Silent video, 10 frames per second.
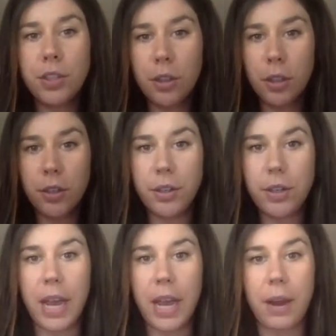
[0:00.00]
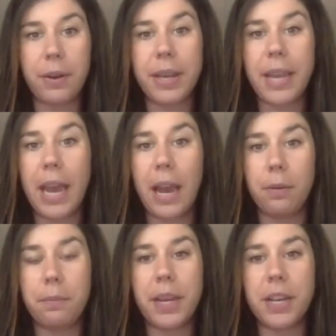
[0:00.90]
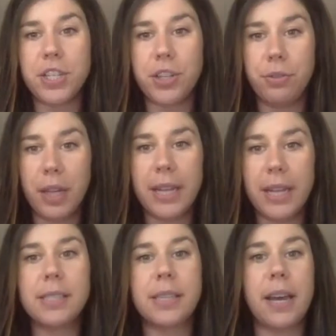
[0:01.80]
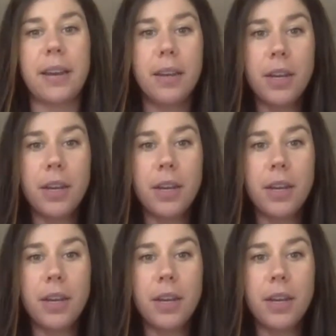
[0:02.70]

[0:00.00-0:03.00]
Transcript: to learn how to count because she realized that